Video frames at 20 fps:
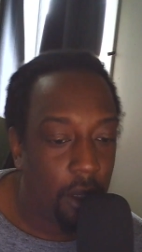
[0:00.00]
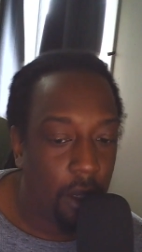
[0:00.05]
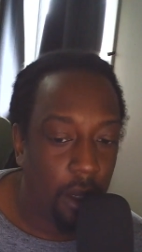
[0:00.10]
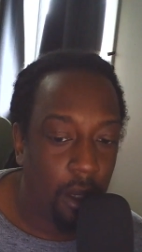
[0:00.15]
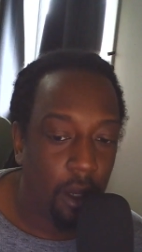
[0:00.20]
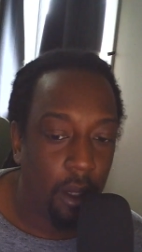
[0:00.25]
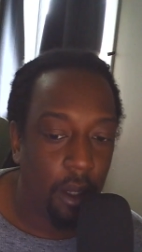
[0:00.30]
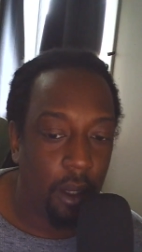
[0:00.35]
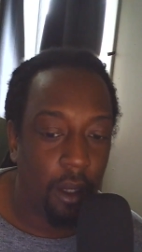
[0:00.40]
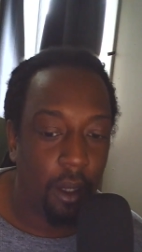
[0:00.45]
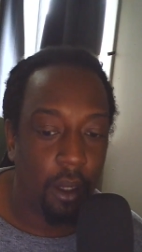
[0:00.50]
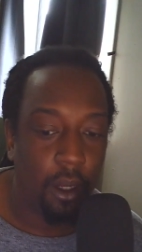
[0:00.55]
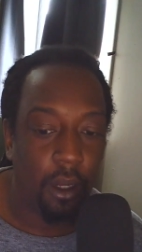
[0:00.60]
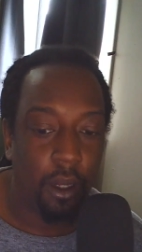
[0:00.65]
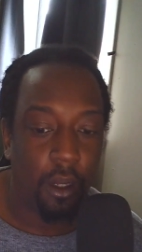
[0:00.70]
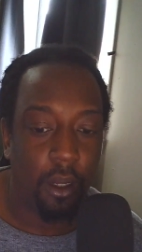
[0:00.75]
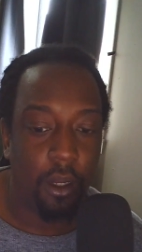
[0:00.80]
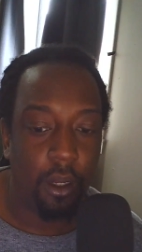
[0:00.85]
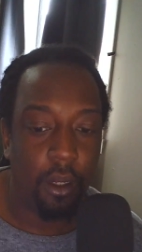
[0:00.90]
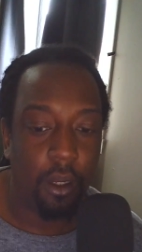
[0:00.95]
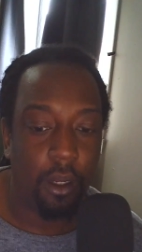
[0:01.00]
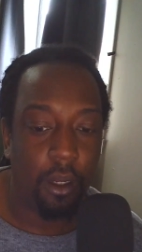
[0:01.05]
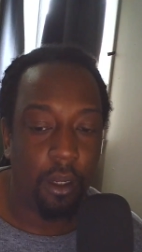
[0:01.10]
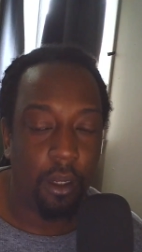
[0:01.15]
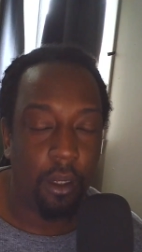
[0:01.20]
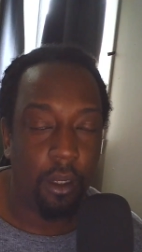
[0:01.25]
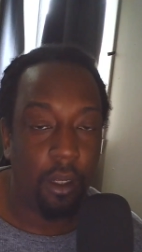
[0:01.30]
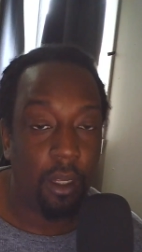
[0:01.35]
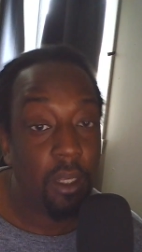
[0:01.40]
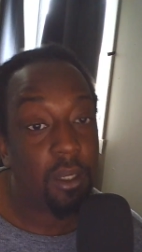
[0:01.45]
uh,
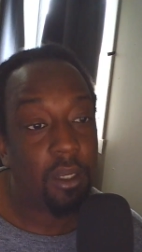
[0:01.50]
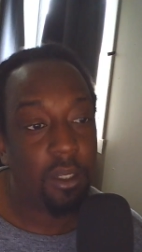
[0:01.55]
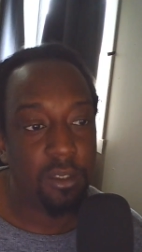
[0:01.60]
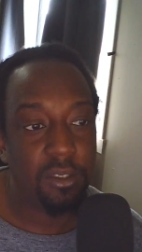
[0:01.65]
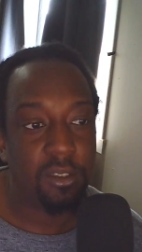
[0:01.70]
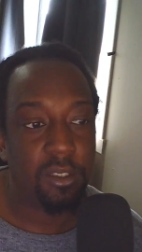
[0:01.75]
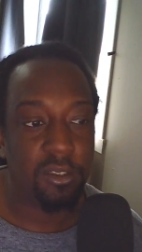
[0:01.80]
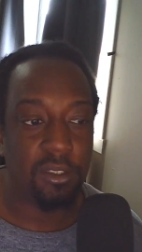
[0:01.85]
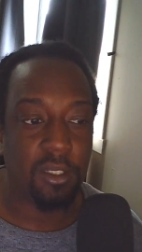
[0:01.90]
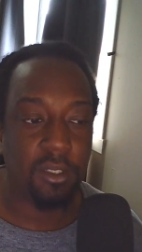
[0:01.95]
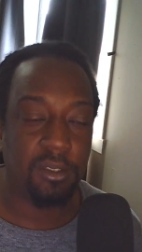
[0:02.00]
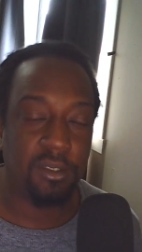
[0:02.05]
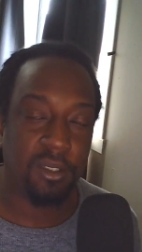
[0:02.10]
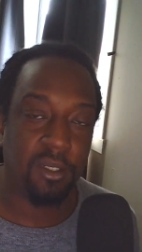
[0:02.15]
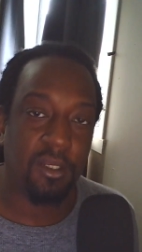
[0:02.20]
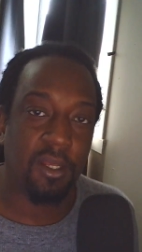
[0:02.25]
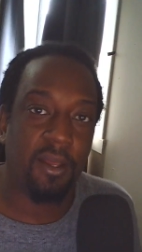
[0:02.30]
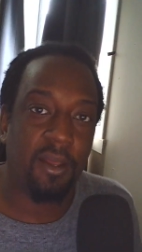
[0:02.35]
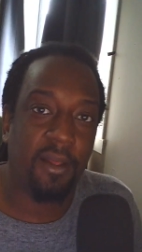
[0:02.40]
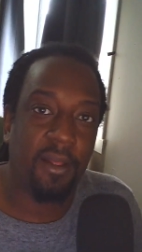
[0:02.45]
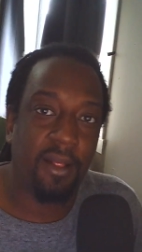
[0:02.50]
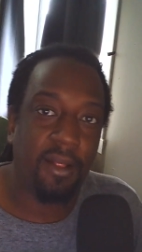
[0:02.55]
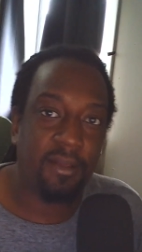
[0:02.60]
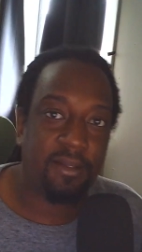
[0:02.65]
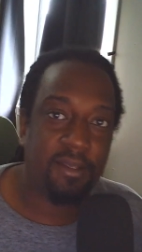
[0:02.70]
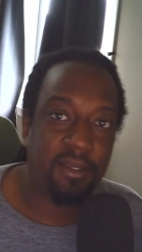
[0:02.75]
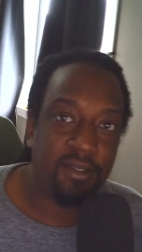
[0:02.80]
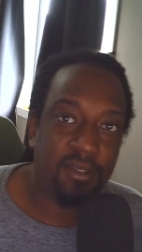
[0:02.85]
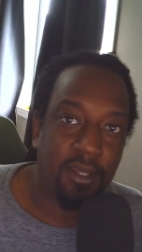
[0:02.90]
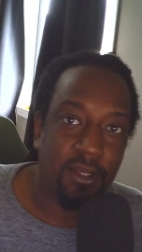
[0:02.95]
Inconsistency,
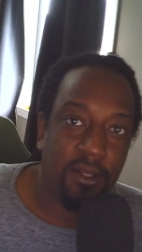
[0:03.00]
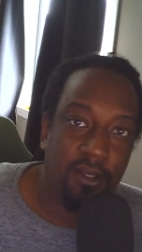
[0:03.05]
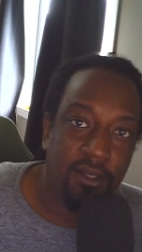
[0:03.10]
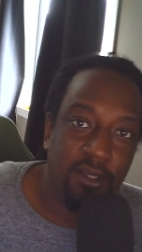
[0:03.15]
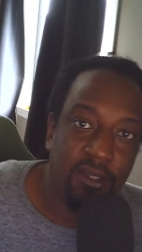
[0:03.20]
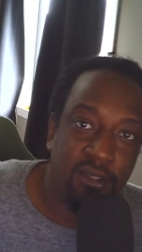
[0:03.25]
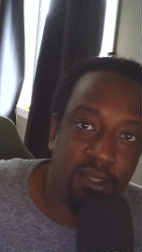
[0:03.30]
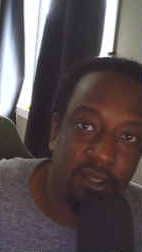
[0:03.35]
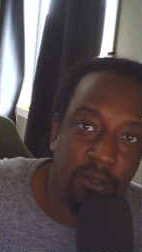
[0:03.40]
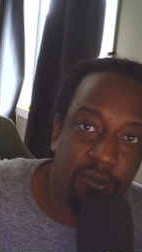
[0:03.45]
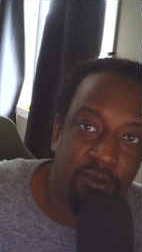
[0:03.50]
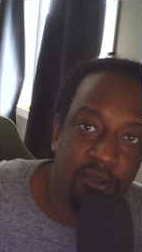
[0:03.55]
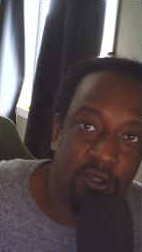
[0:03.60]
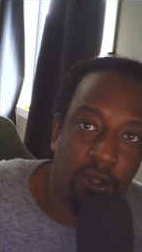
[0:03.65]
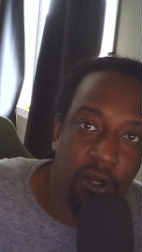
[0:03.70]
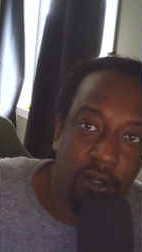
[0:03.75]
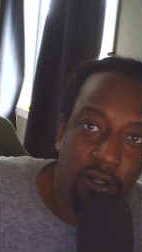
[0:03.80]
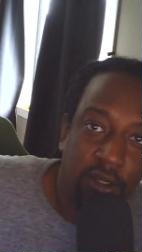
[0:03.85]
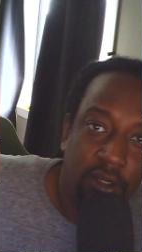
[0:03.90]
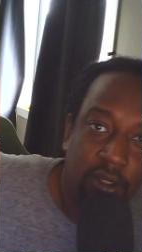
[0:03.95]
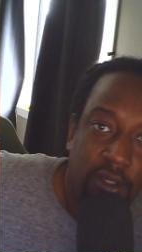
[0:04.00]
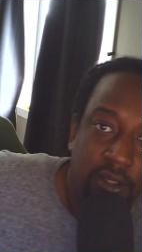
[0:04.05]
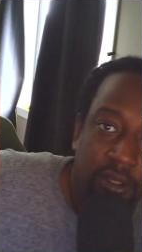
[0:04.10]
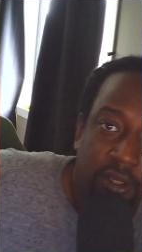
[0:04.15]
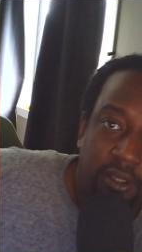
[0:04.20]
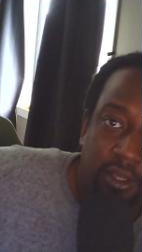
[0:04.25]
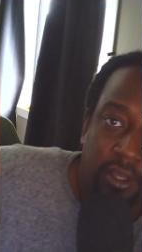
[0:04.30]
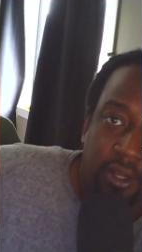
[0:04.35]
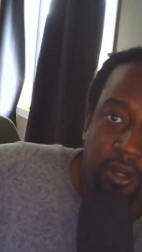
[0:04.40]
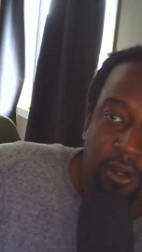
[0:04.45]
to say the least, to start
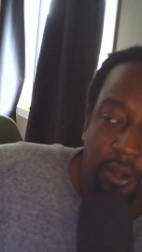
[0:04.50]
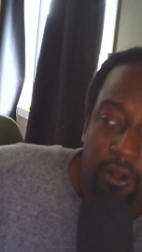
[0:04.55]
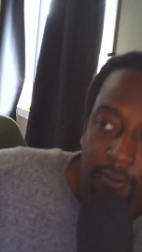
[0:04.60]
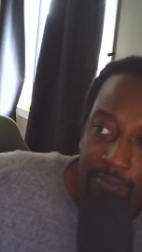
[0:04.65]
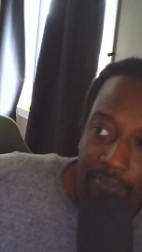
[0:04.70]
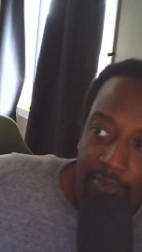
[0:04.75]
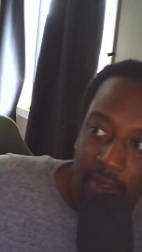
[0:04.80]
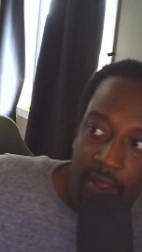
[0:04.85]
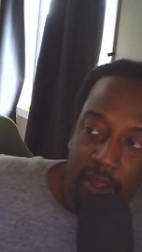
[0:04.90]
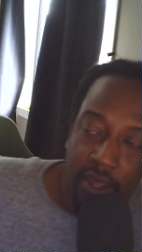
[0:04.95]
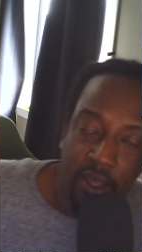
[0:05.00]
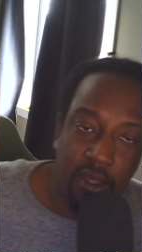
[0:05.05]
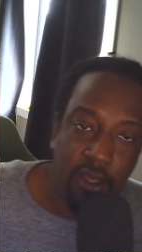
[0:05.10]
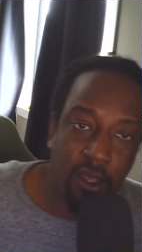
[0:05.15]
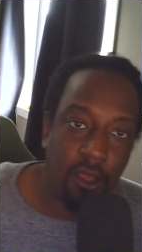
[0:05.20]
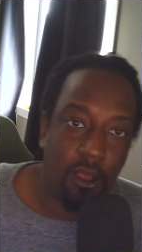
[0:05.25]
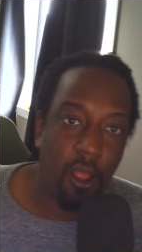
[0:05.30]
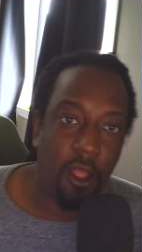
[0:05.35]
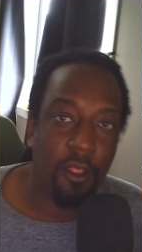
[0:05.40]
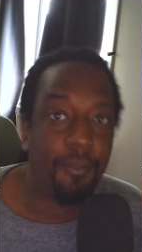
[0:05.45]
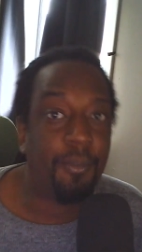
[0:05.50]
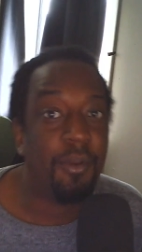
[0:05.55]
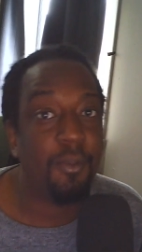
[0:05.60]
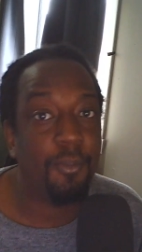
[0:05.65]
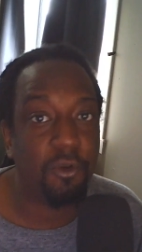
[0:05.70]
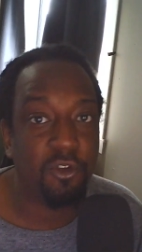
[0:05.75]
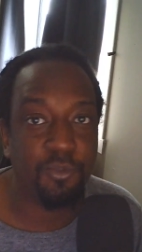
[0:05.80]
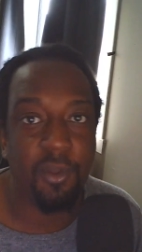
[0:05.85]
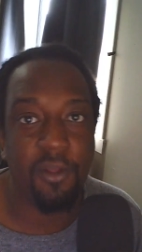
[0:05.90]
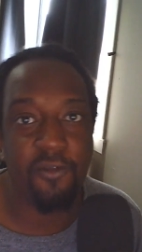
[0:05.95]
the year. Like, a lot of
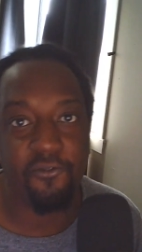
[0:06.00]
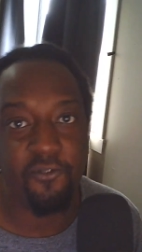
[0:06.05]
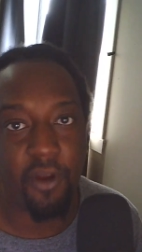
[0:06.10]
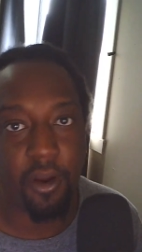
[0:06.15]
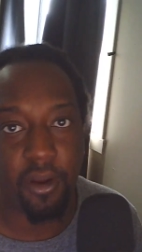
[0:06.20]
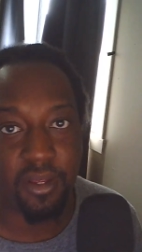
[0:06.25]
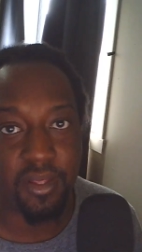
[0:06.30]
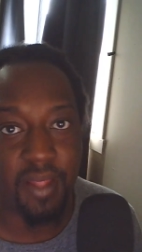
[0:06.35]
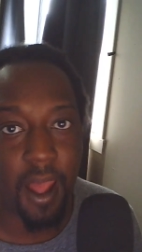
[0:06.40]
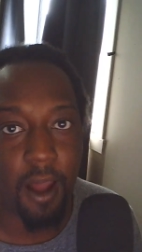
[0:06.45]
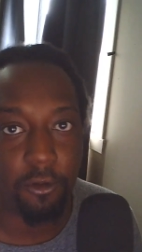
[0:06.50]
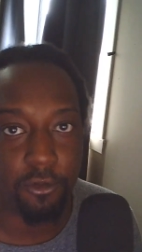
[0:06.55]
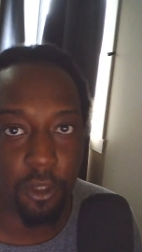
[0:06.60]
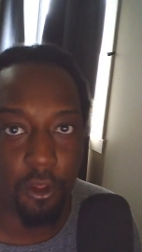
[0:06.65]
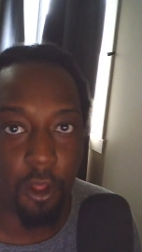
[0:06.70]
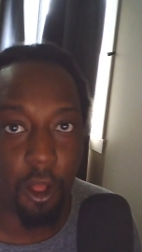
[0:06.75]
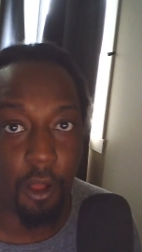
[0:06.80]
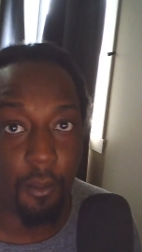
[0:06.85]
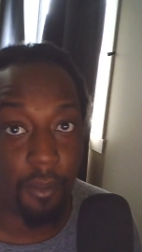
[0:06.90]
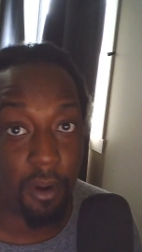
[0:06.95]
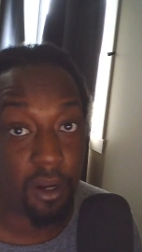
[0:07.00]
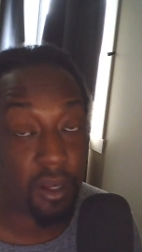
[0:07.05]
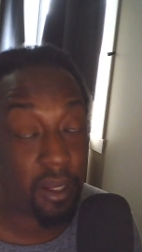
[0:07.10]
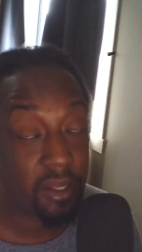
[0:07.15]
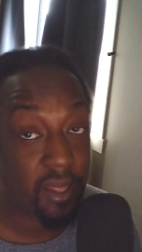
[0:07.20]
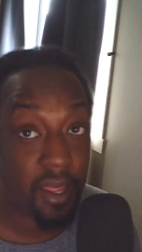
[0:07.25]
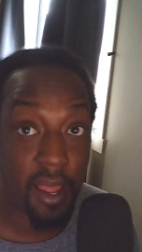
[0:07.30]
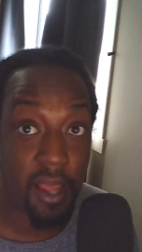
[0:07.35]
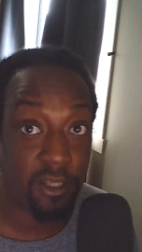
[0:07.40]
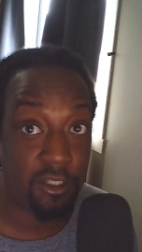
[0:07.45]
people's been very down on Allmark,
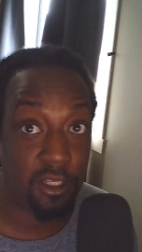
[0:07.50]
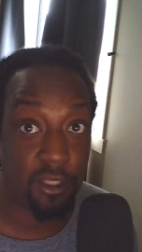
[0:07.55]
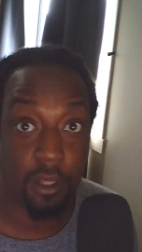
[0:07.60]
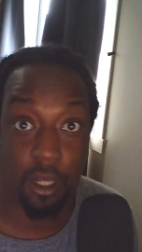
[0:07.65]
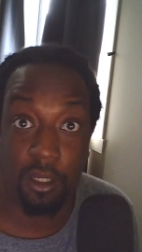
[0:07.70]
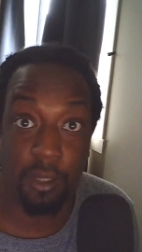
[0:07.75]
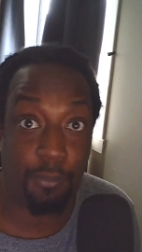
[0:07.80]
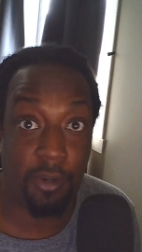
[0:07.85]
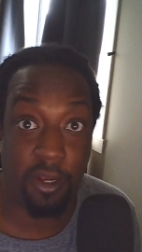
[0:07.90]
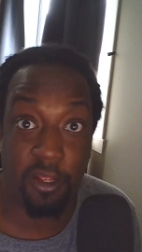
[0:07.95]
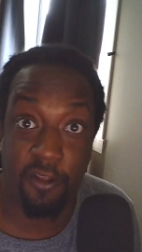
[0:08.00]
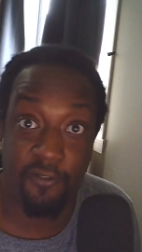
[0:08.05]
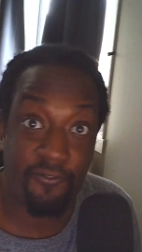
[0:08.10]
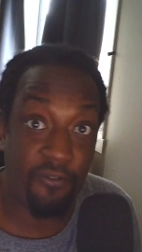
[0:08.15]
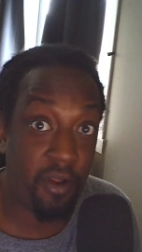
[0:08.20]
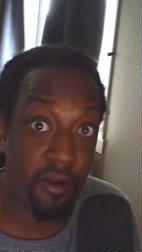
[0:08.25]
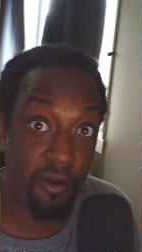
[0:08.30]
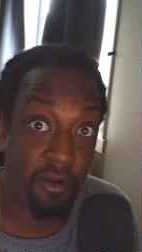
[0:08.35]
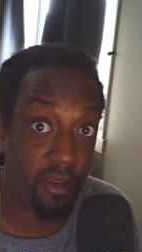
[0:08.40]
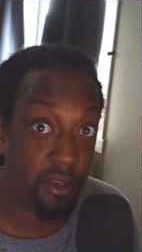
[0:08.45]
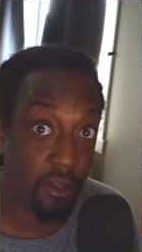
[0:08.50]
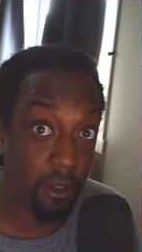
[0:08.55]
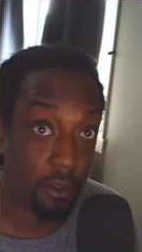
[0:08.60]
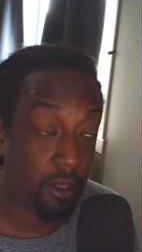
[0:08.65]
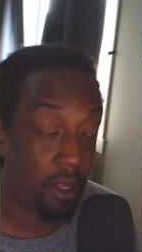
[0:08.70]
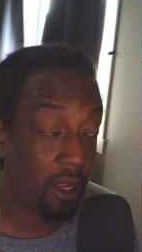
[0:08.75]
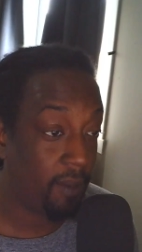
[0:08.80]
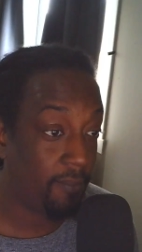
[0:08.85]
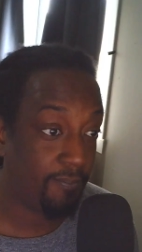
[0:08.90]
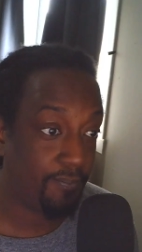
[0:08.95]
and I actually thought he played a very good
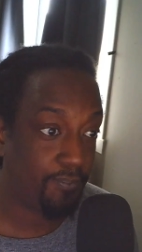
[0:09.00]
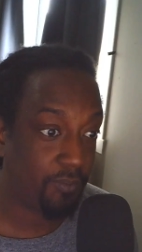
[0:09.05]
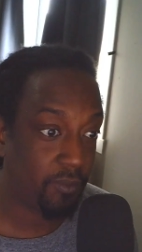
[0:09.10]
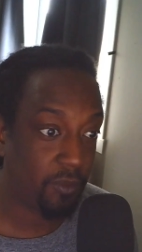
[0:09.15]
game.